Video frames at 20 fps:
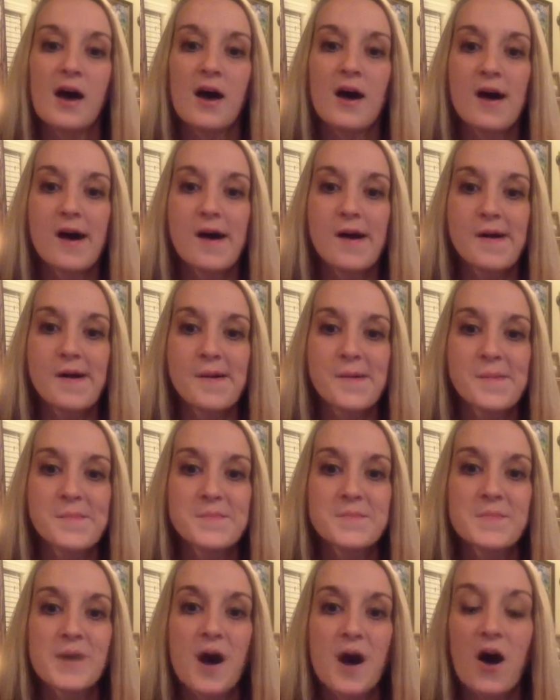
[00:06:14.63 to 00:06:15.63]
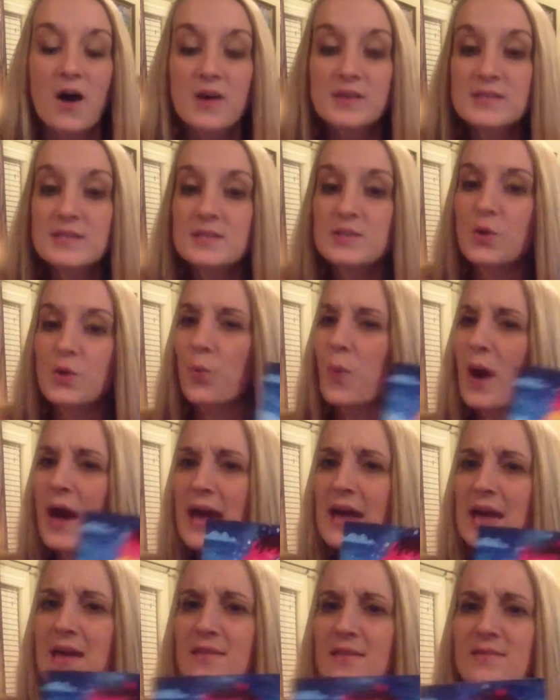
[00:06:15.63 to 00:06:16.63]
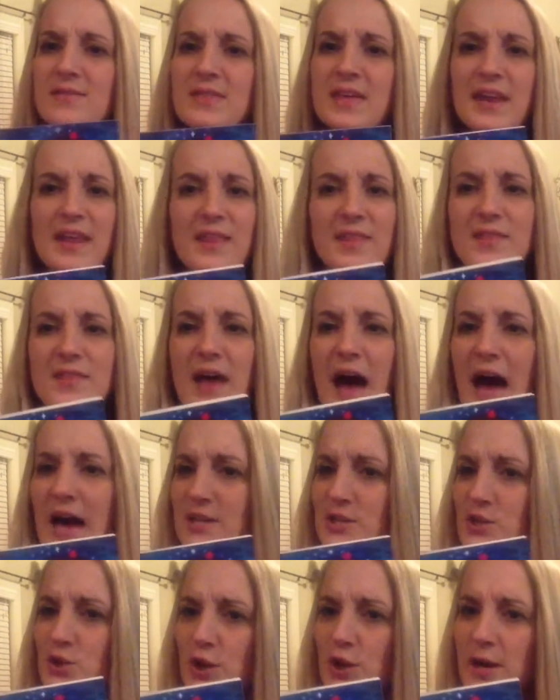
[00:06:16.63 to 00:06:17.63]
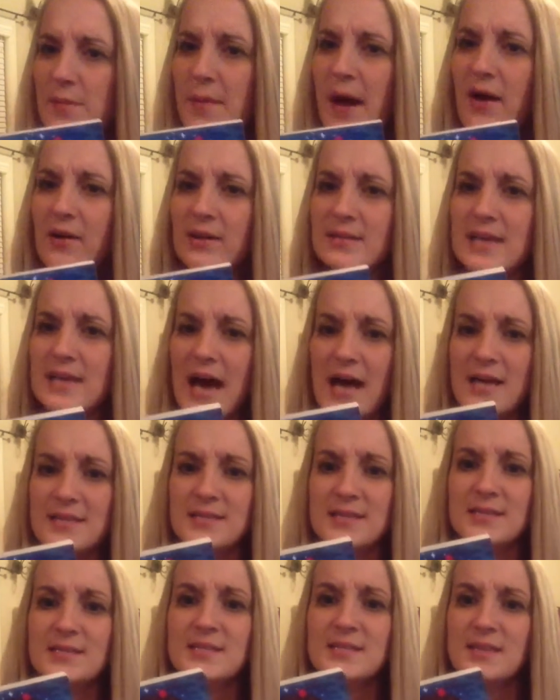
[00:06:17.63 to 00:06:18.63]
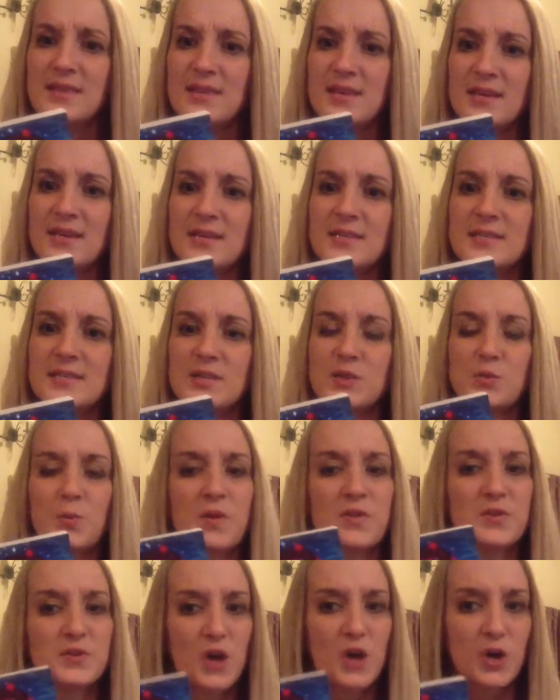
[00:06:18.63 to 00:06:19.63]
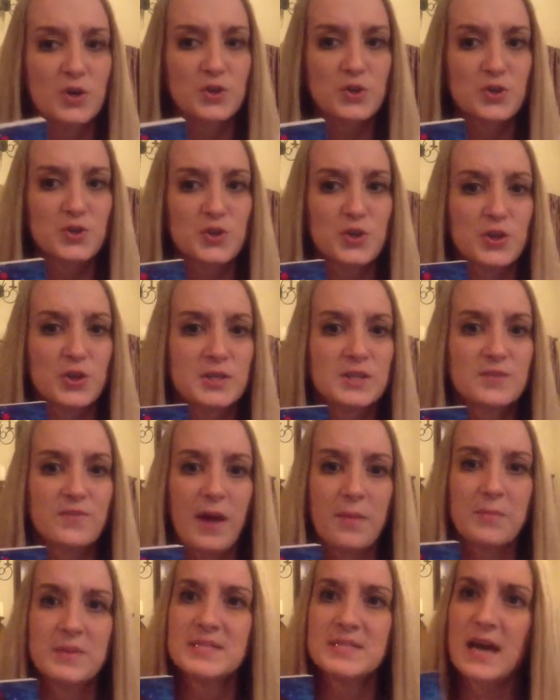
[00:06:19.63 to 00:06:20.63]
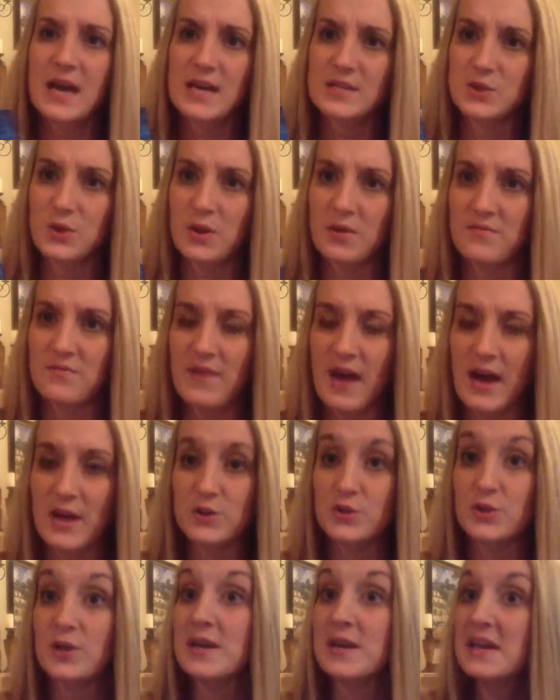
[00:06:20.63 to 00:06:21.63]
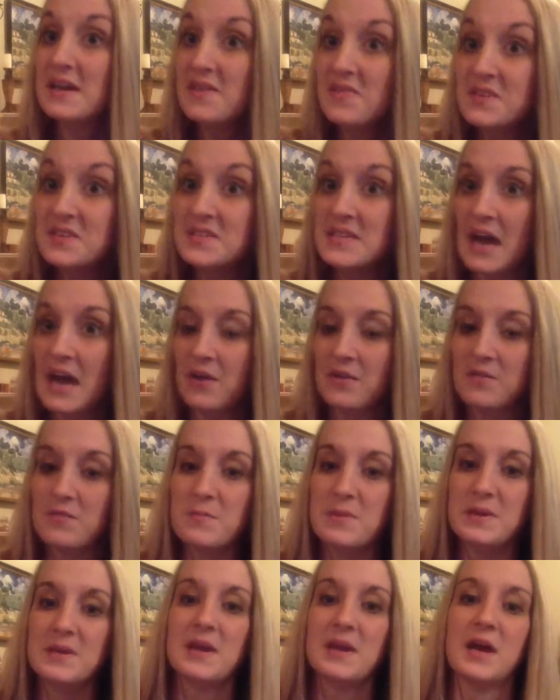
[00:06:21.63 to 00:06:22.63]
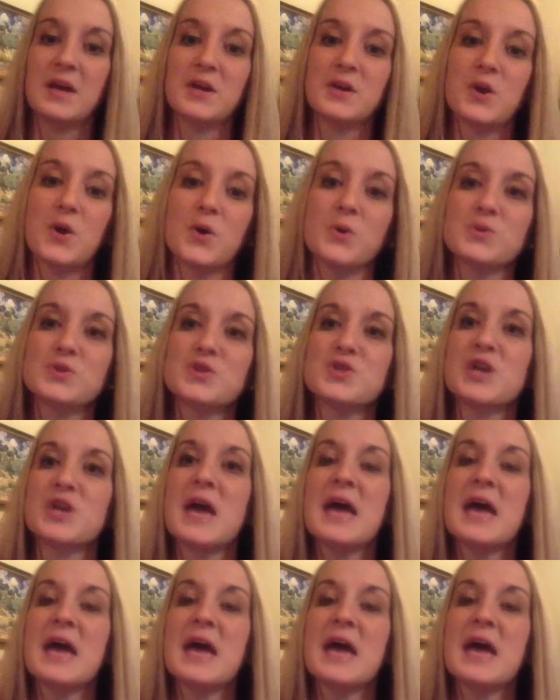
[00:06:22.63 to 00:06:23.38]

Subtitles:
Also, the way that ice cream, how it ties into this, is with Dr. Zook's Famous Ice Cream Factory in the town of Midnight Gulch.